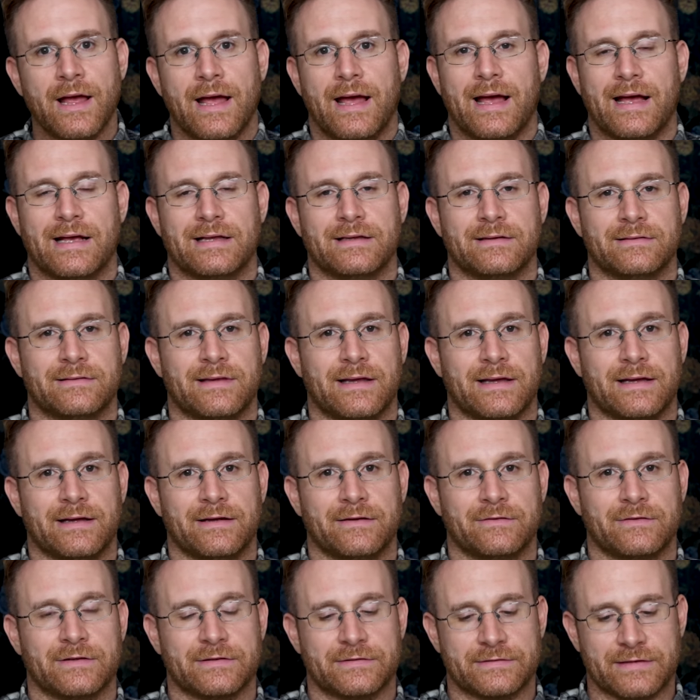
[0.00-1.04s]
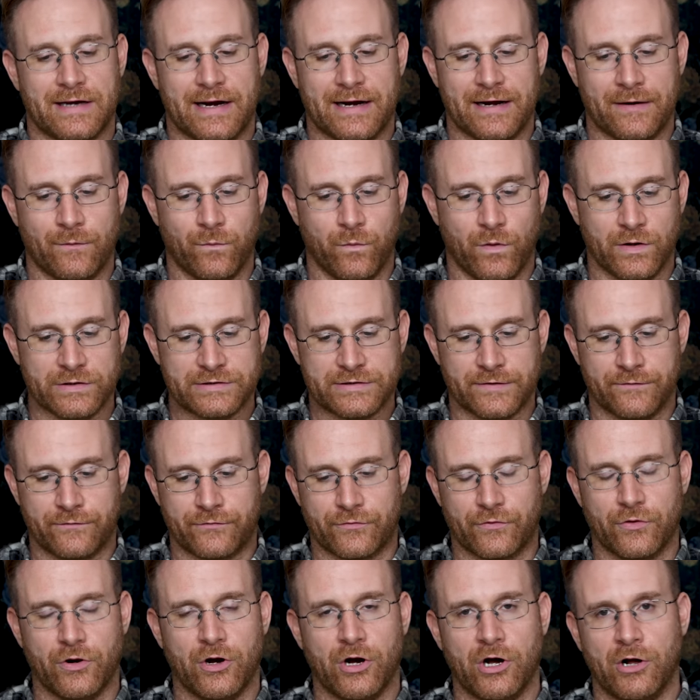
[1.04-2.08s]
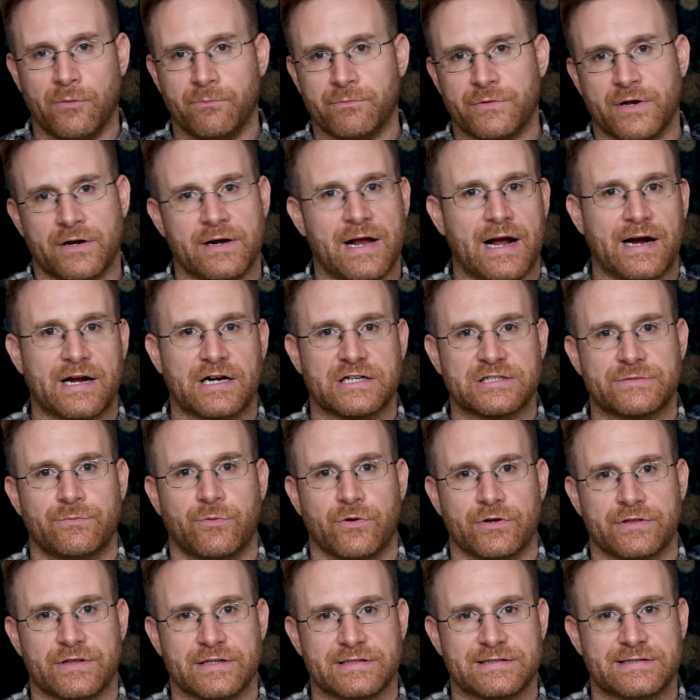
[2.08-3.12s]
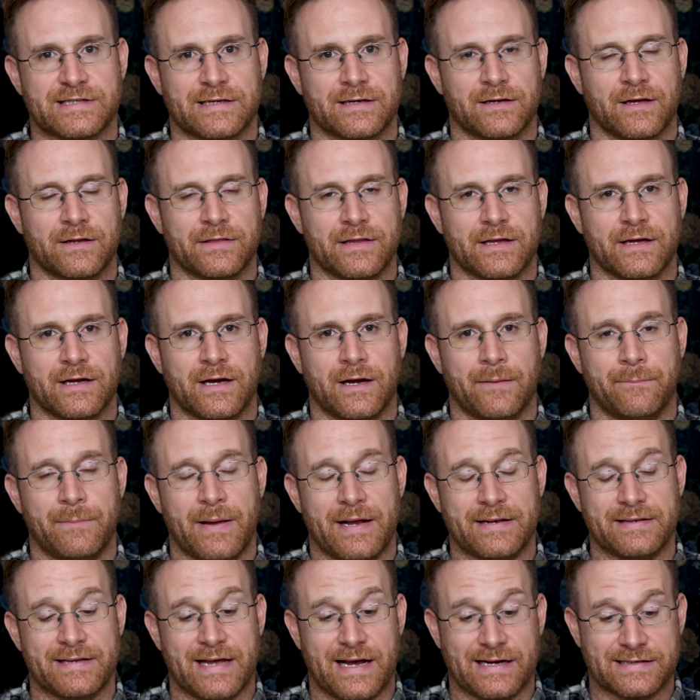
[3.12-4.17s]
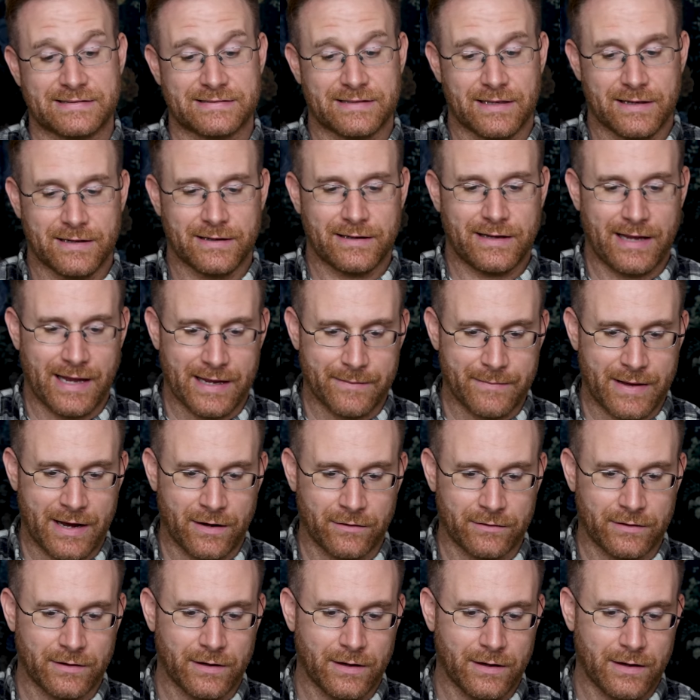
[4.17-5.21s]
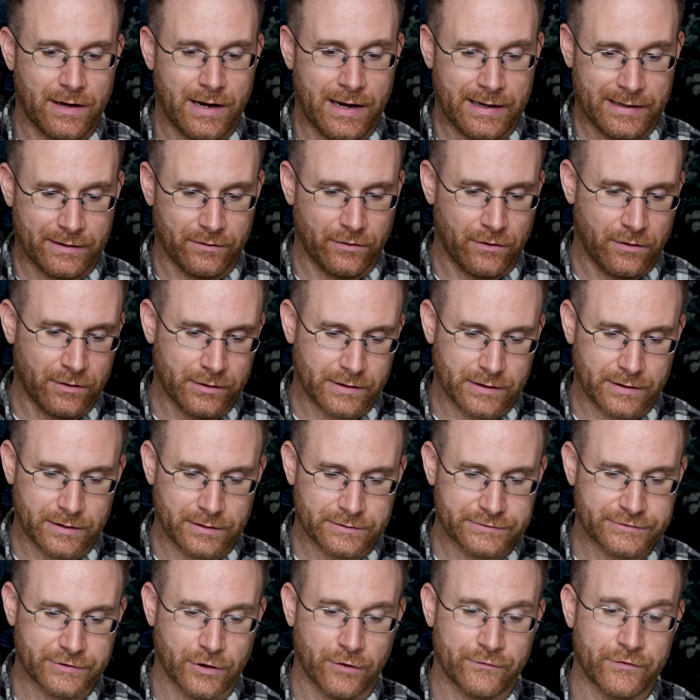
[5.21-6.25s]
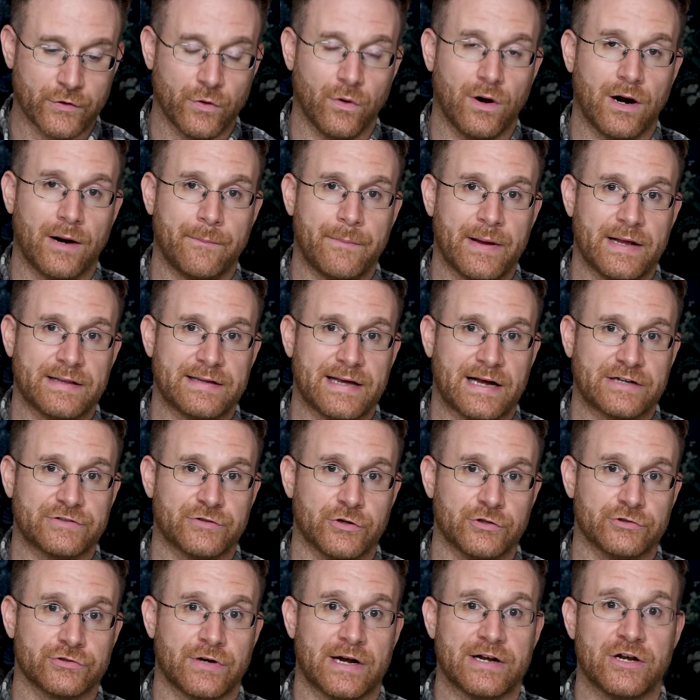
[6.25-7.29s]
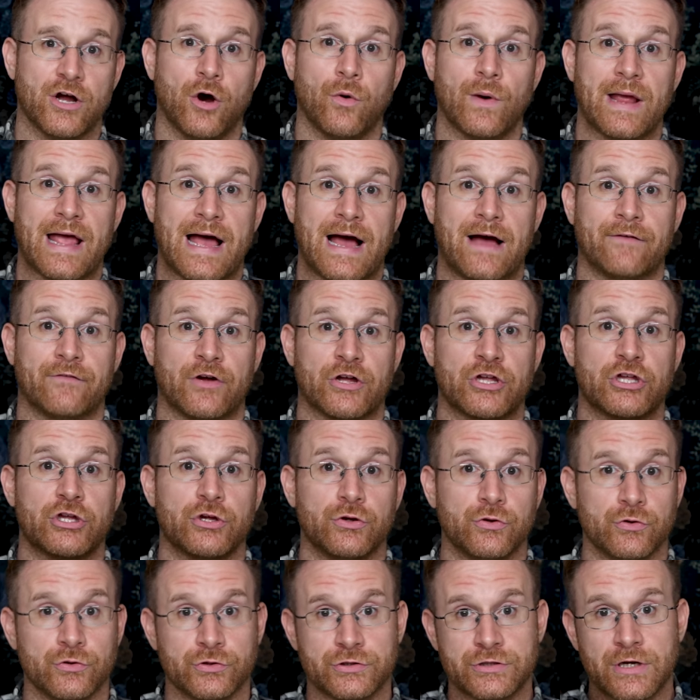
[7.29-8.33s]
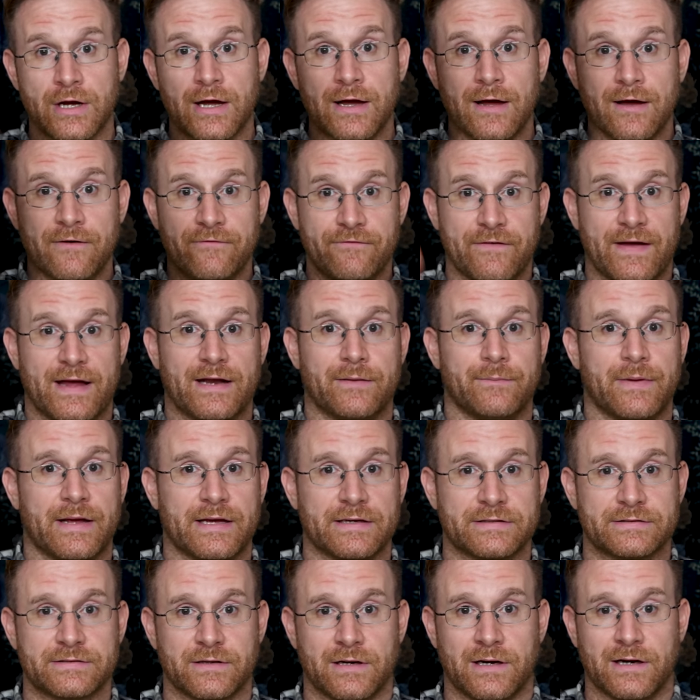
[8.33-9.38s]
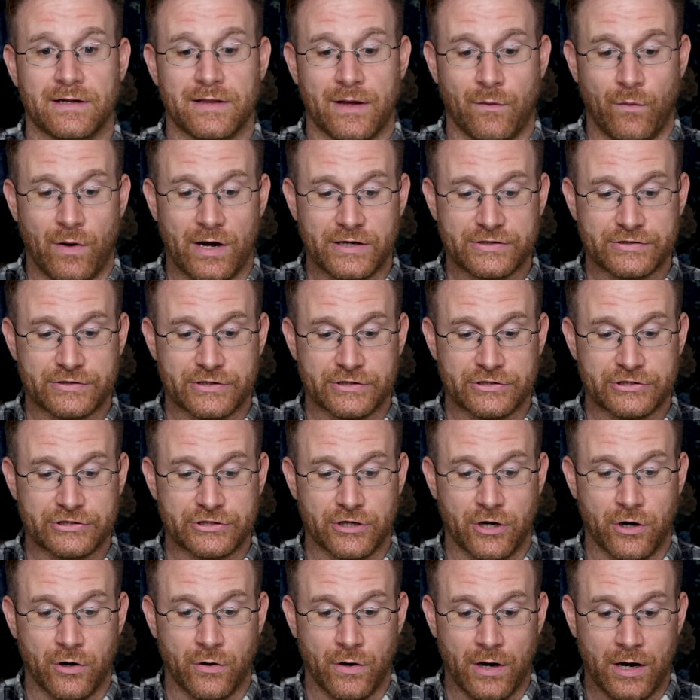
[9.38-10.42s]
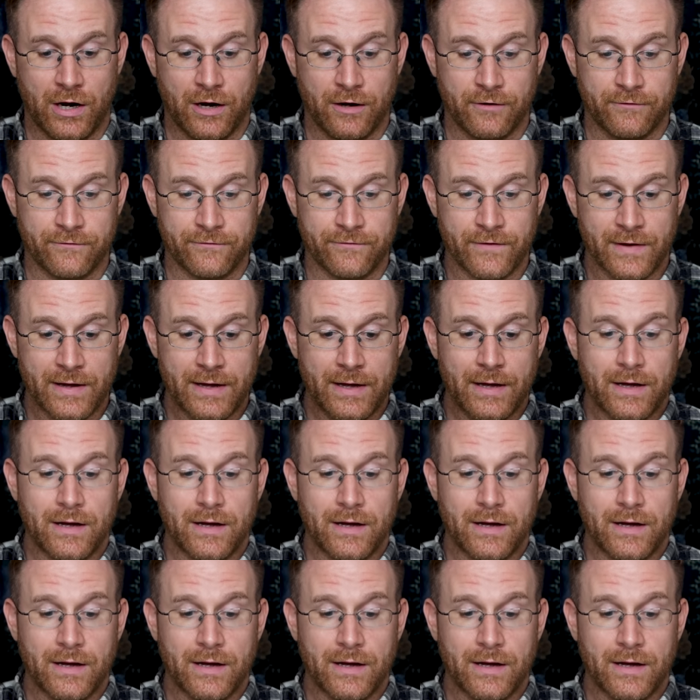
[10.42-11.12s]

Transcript: And they decided once and for all, they're not gonna support the Pentax K mount any longer. So if you are a Pentax user, and I know we have a huge fan base that watched this show of